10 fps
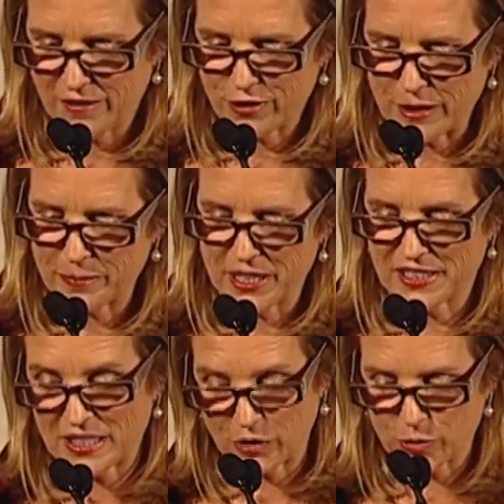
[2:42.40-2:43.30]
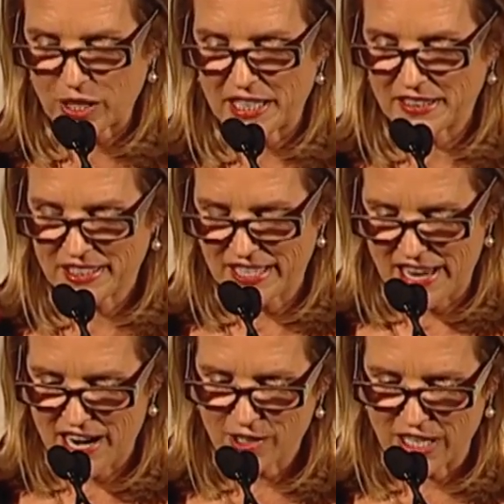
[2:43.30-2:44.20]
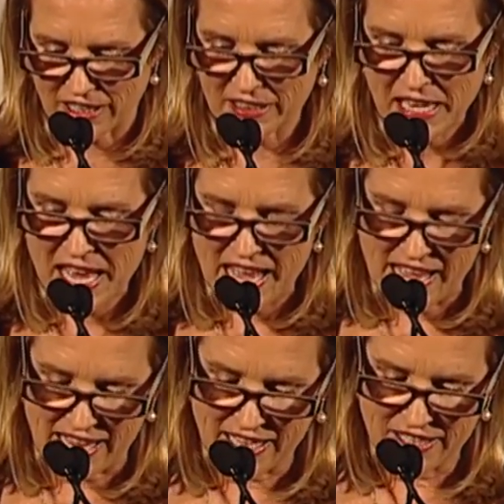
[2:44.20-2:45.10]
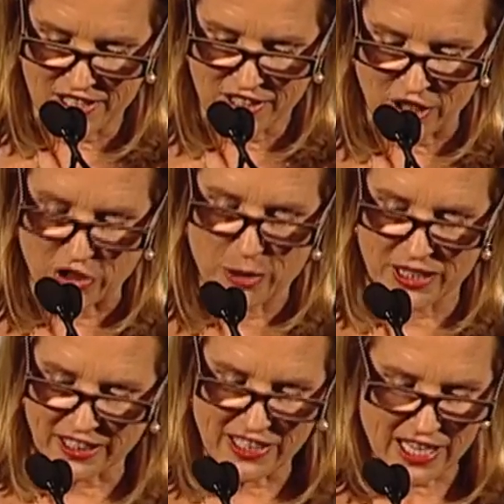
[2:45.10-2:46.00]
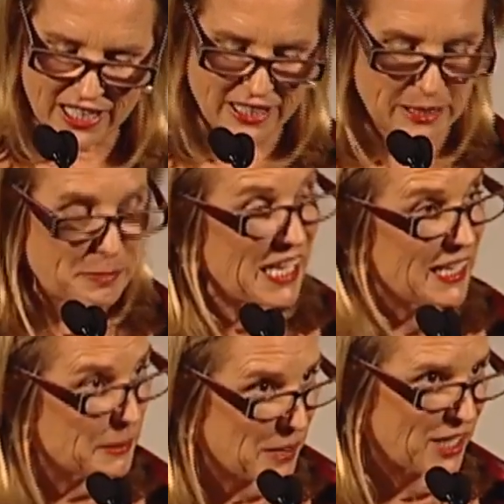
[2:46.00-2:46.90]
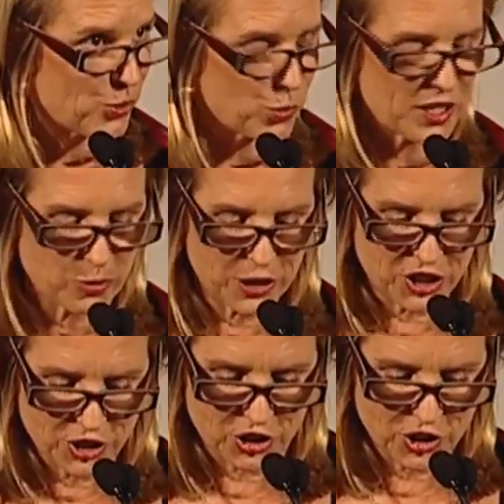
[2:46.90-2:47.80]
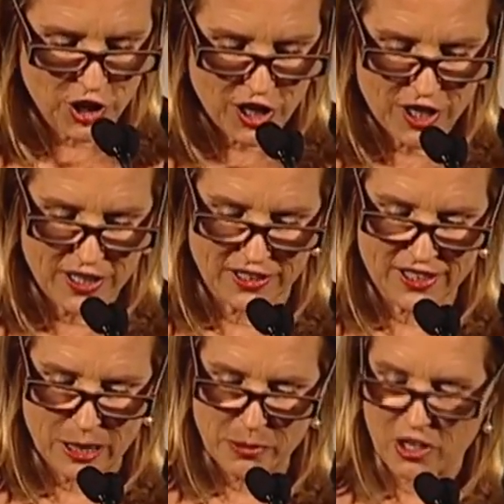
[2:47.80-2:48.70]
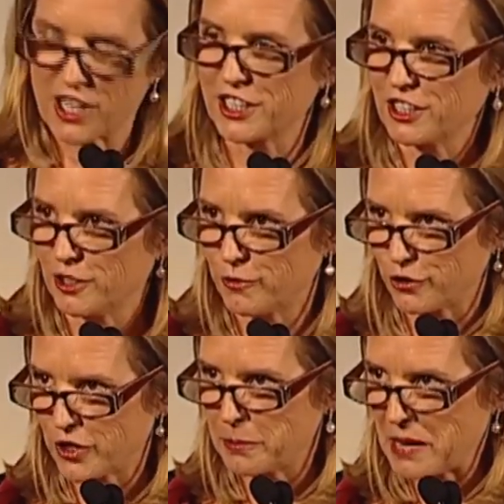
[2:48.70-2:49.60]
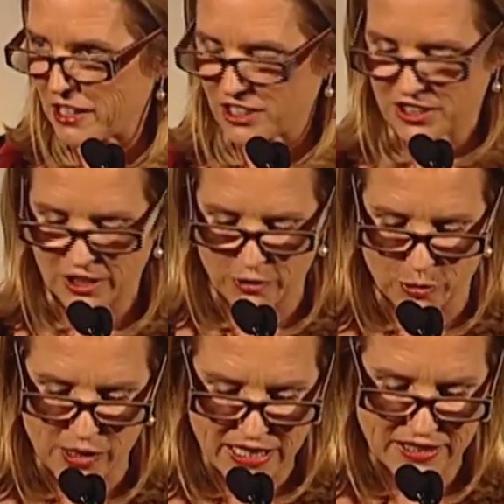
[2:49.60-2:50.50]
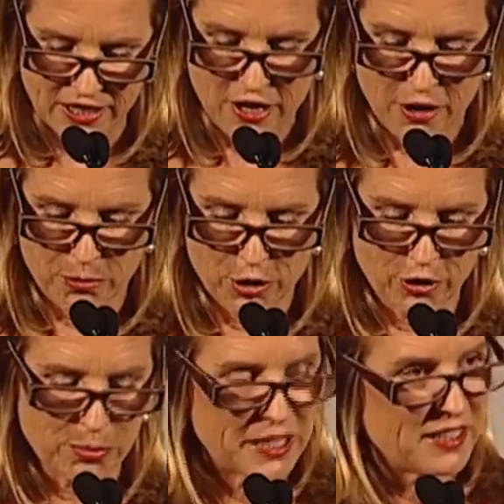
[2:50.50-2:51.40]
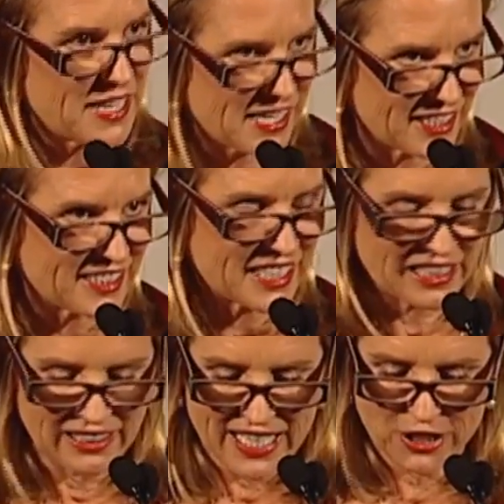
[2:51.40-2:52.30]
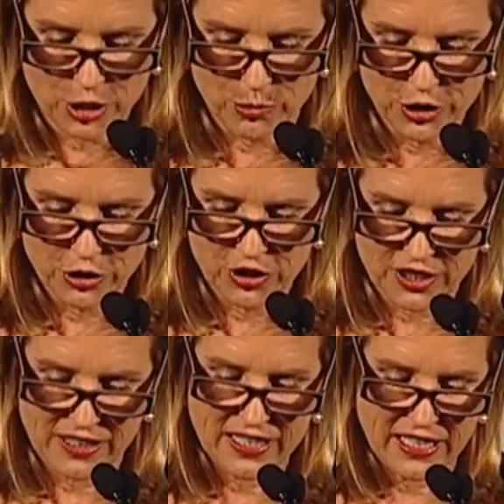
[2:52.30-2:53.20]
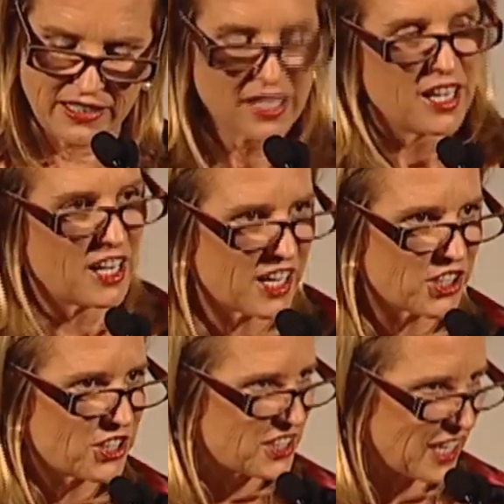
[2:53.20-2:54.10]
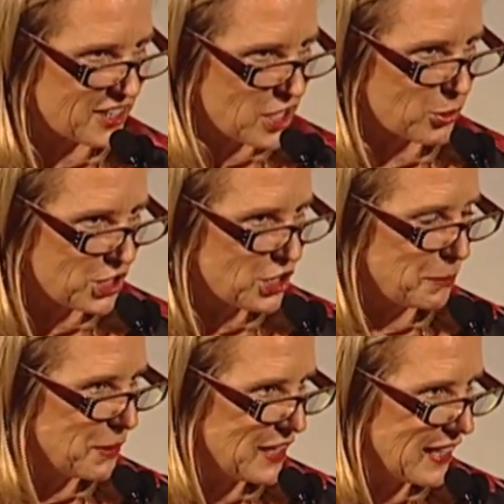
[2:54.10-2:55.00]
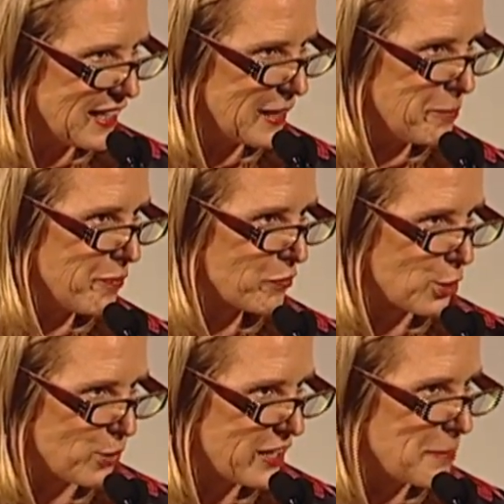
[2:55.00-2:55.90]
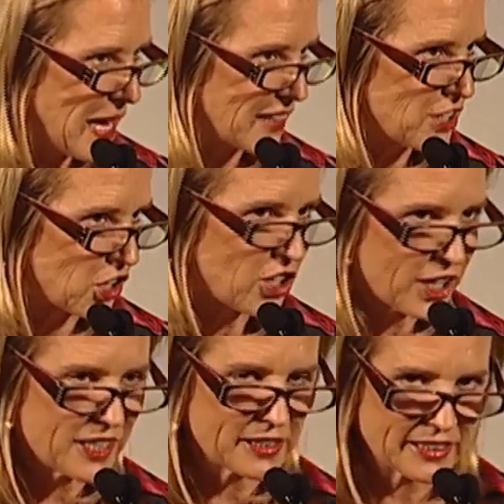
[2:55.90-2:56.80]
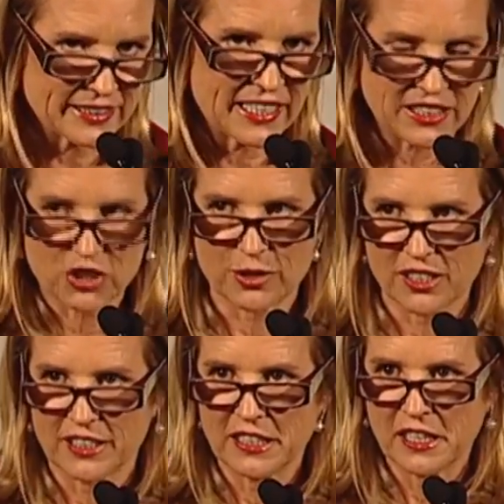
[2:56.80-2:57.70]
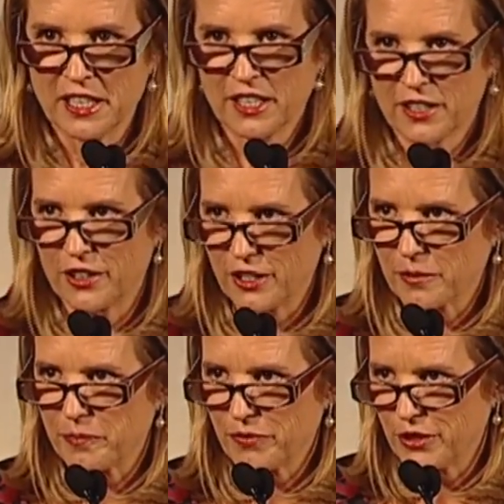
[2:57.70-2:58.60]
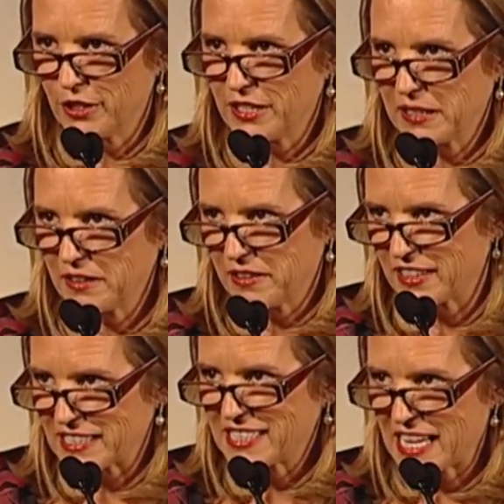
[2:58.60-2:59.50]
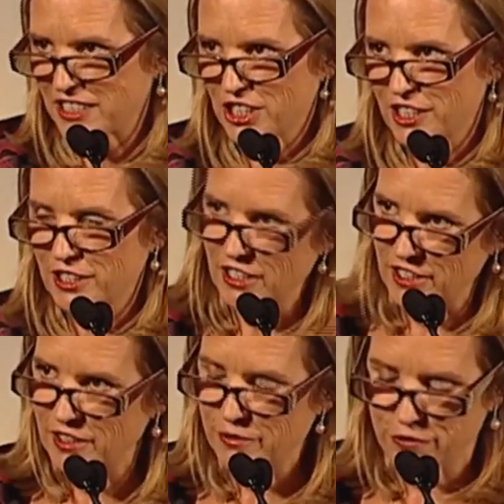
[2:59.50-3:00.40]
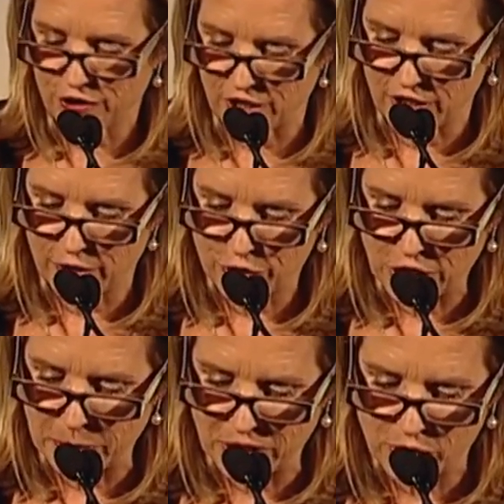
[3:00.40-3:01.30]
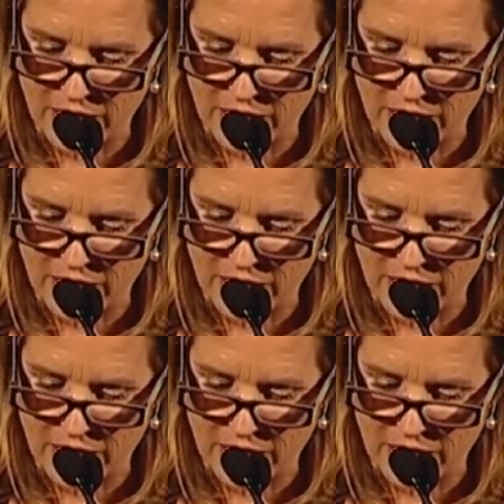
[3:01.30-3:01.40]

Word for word: from the civil rights era, and so there was a lot of debate about where we should start. And some argued for the modern civil rights movement and its Atlanta roots, and then others said no, we should begin with the Magna Carta because that's really the the, the center of, of human